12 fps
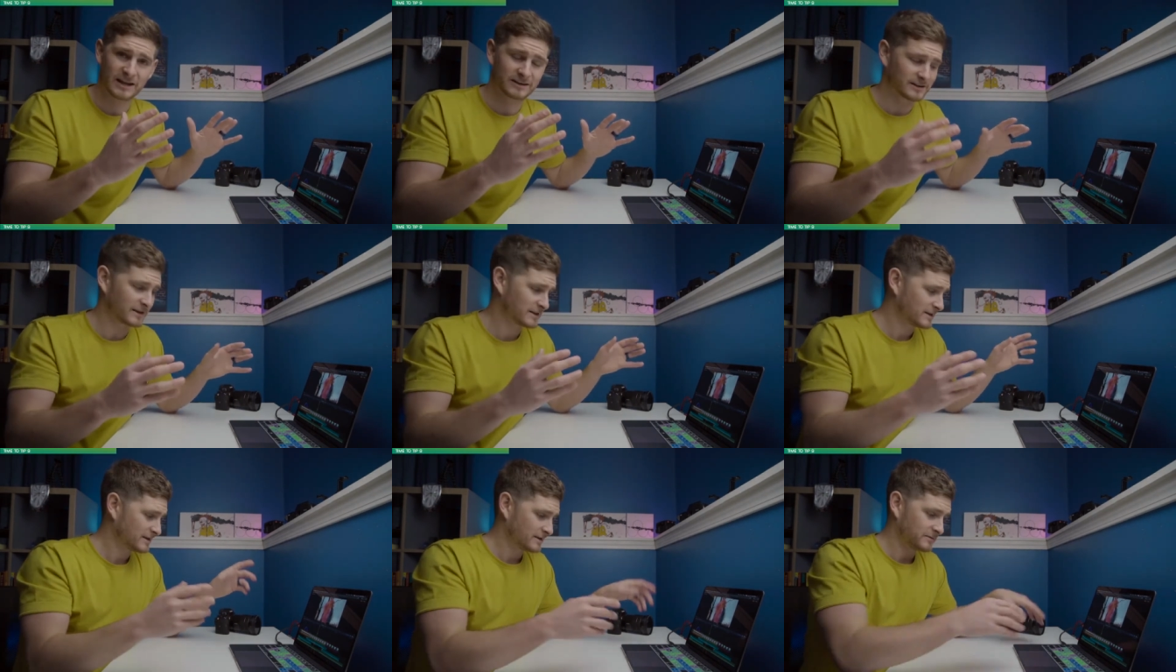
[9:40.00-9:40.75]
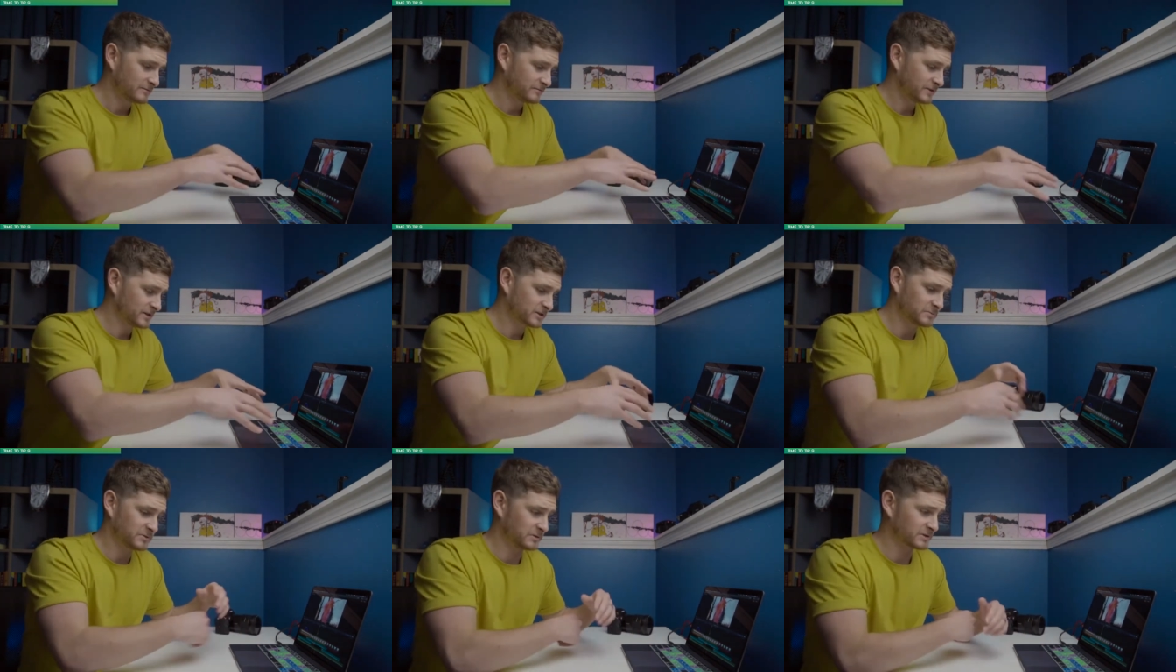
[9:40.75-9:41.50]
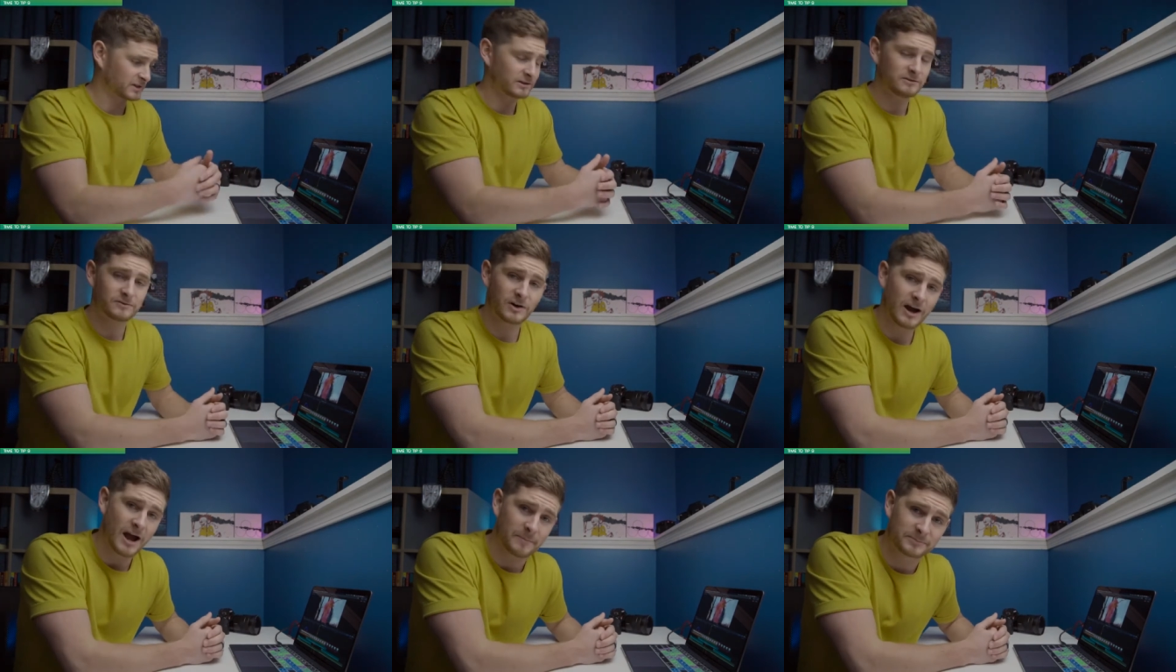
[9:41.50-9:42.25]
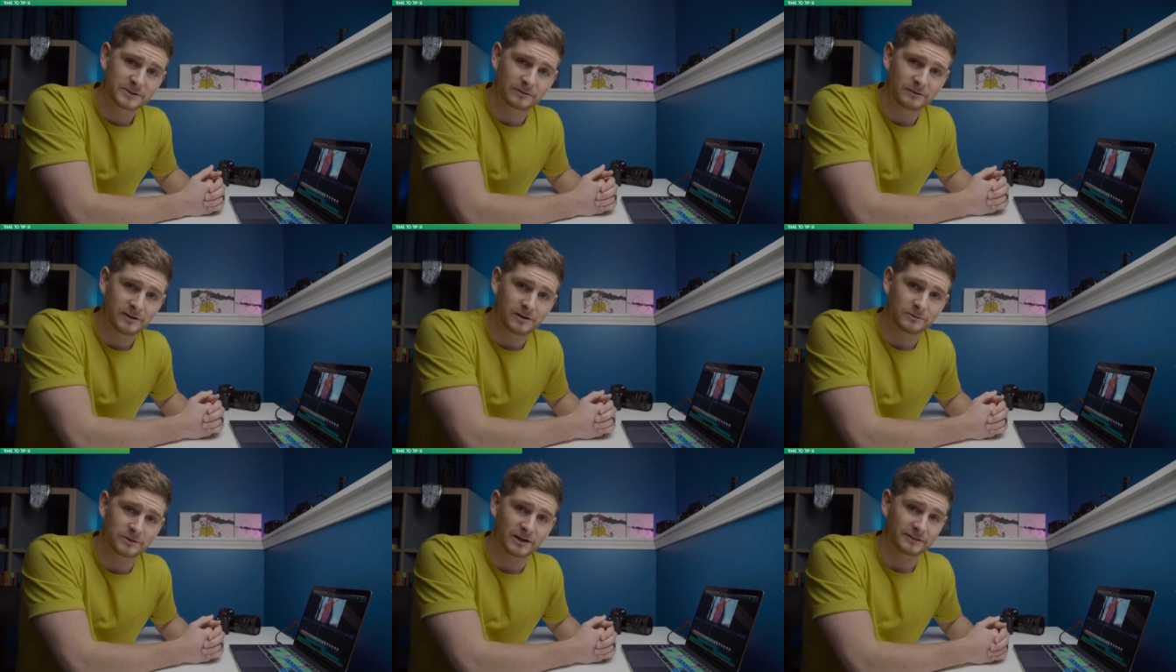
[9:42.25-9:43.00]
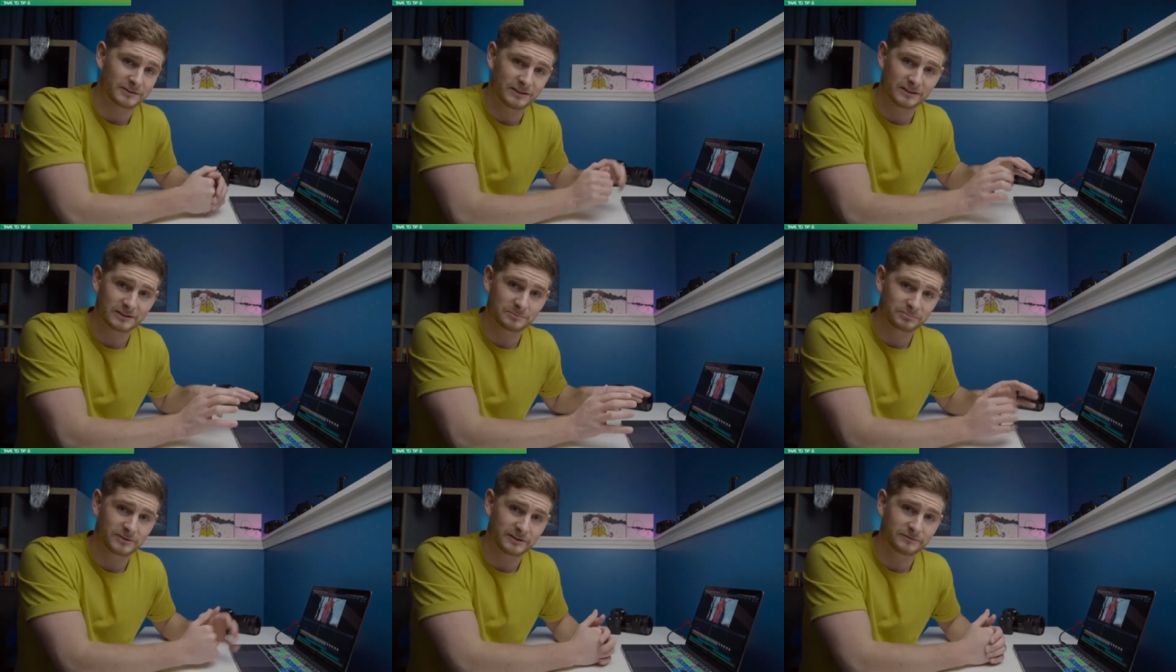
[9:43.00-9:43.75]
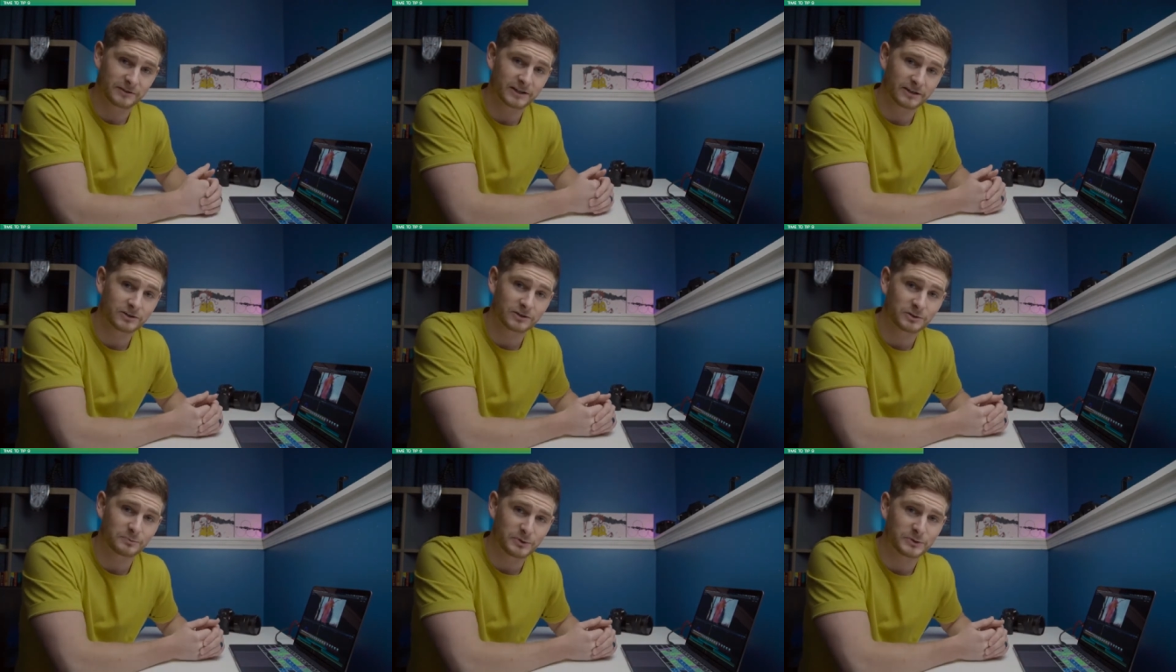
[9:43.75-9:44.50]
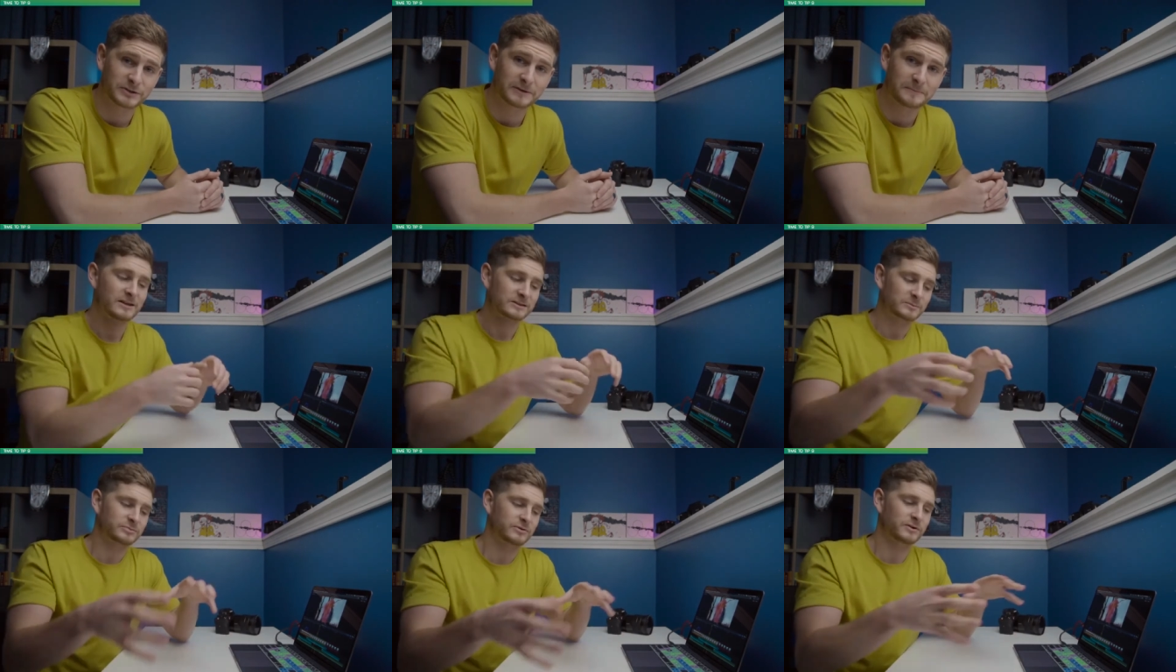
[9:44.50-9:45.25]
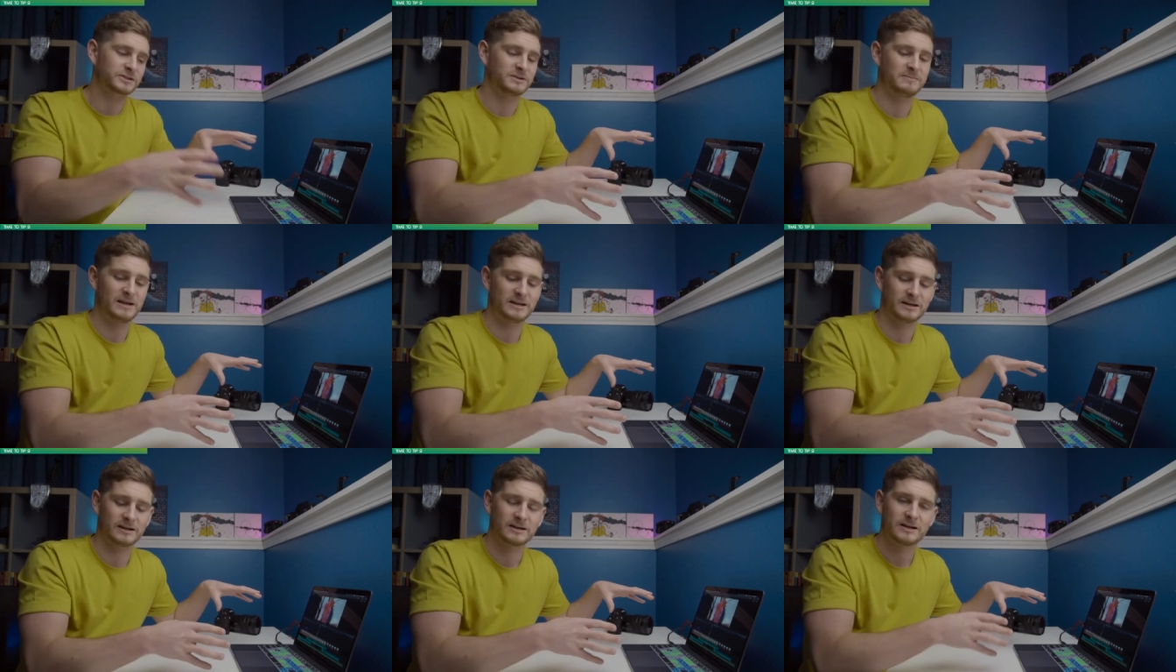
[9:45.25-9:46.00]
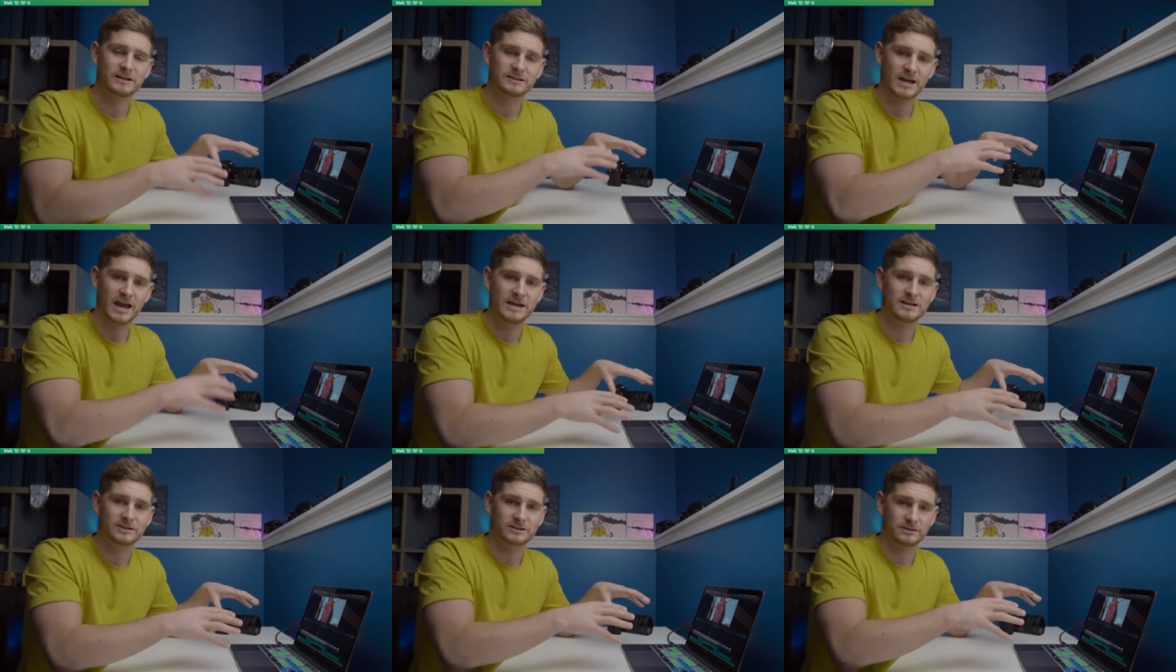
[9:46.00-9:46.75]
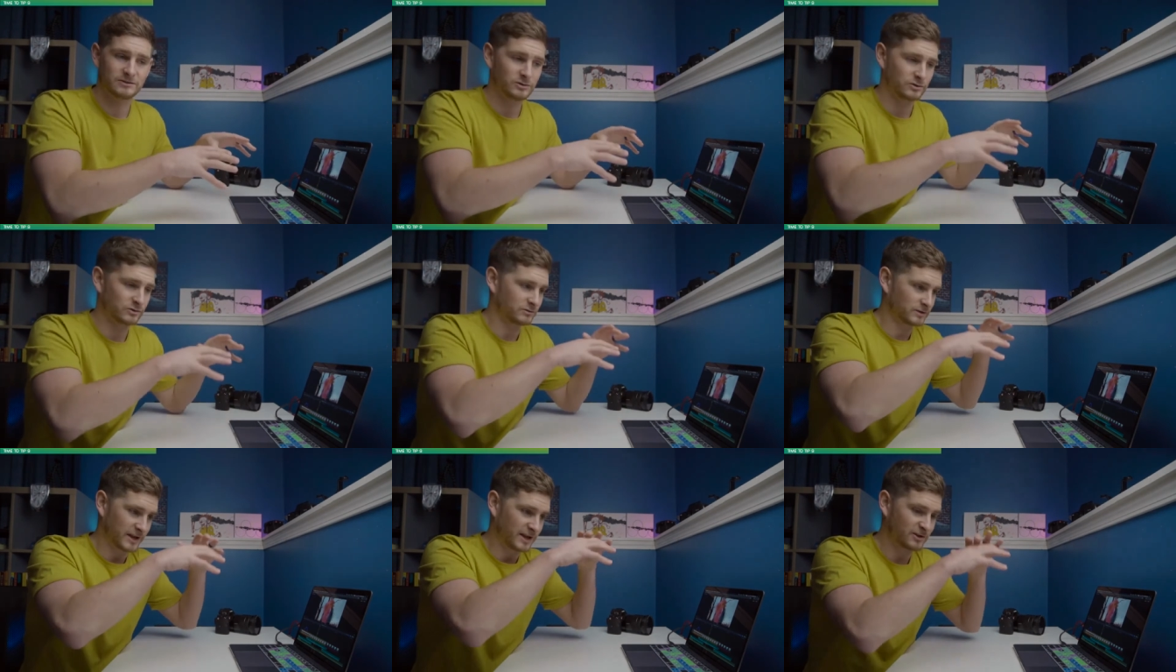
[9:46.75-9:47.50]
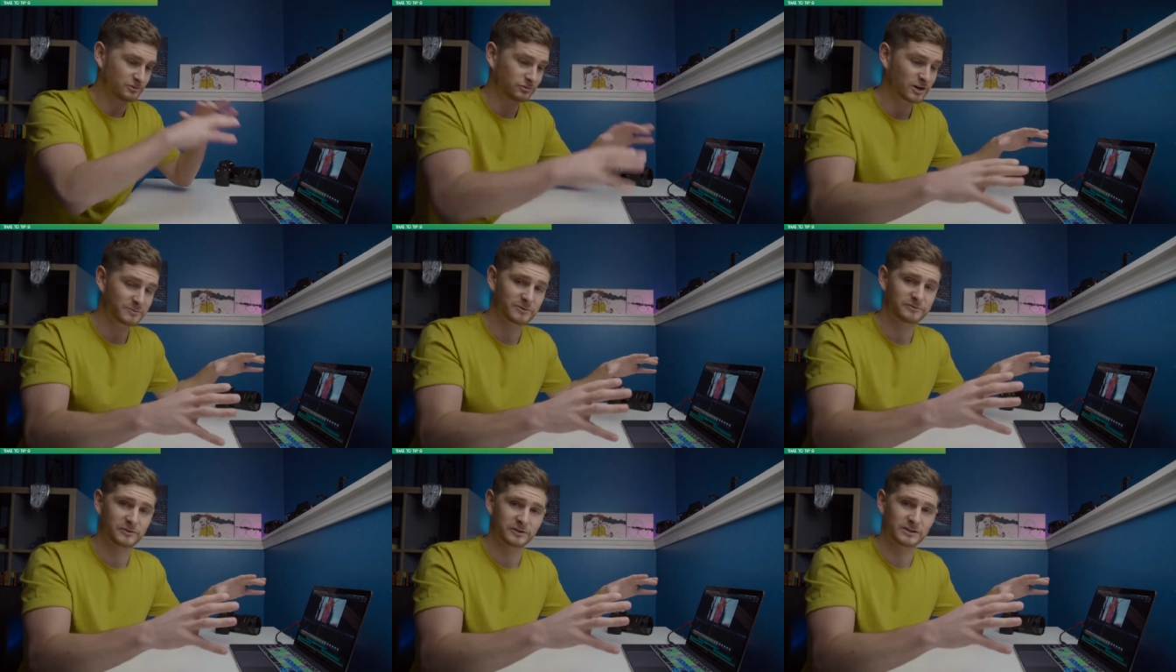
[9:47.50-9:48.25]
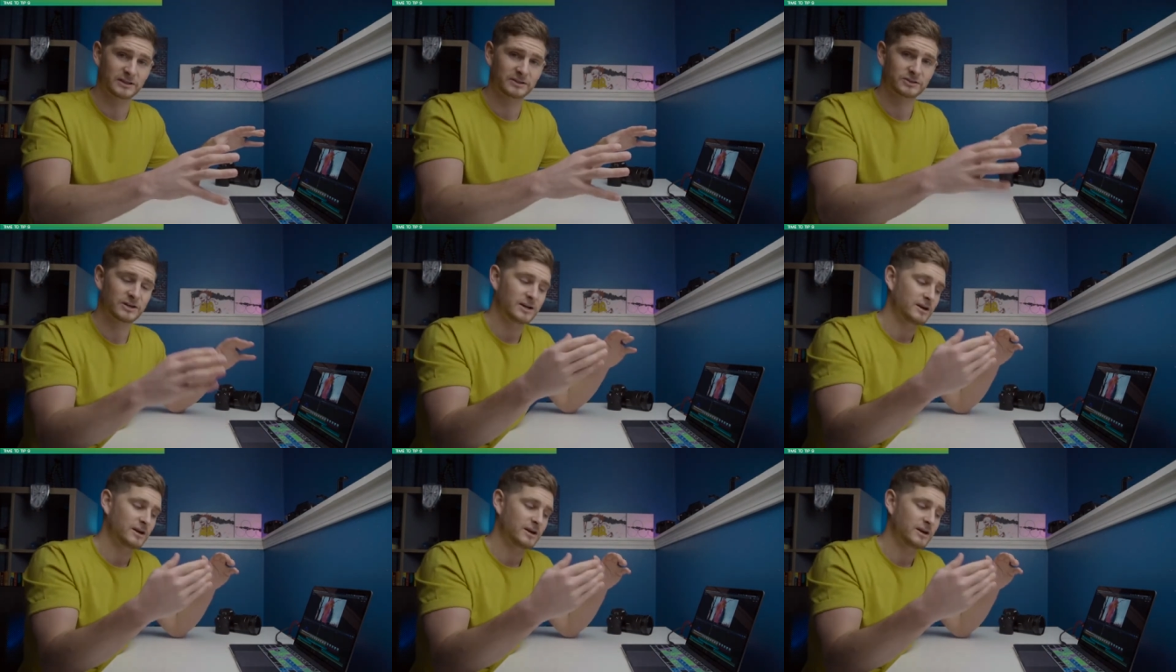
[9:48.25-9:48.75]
And for this computer, you've got absolutely no chance. And this is a pretty freaking good computer. So proxy media takes your incredible footage,